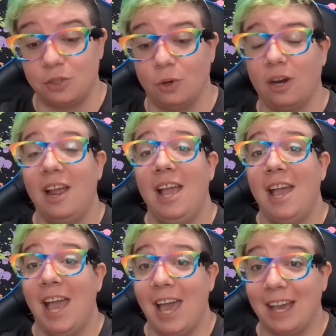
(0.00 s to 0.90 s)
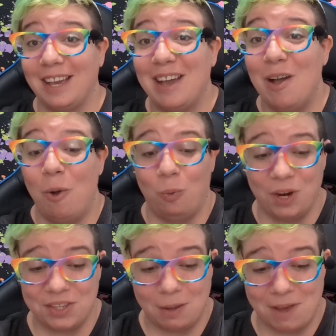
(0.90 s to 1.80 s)
store. Heck,
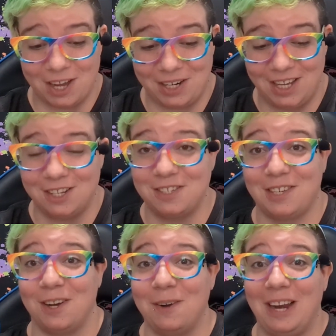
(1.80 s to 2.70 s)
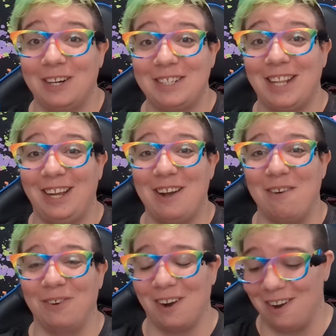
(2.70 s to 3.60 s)
Where the Bad Kids Go. Here's the
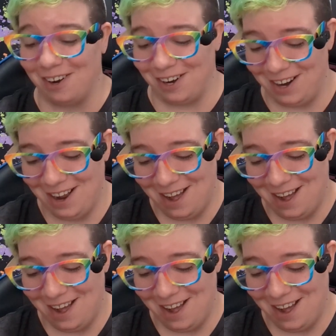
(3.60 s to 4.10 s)
cover art.